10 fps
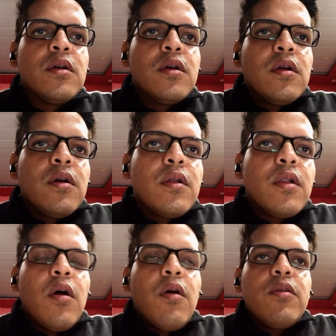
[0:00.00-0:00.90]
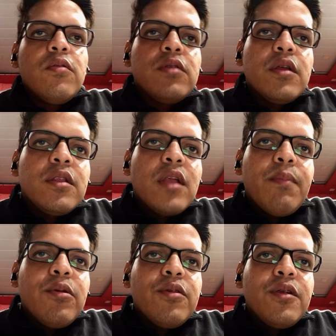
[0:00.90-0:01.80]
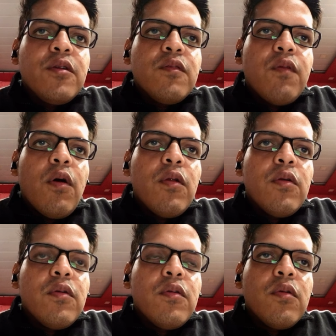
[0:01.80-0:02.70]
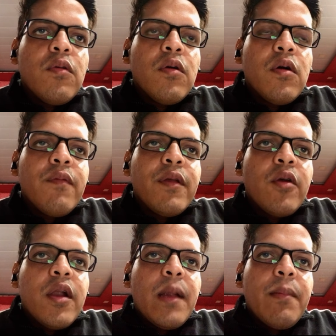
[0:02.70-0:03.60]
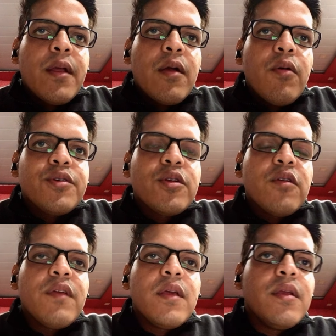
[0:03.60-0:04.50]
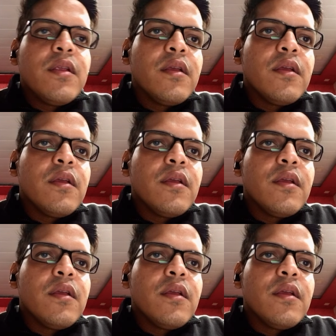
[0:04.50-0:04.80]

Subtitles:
Now, the step you need to follow when you are attempting a question of ABG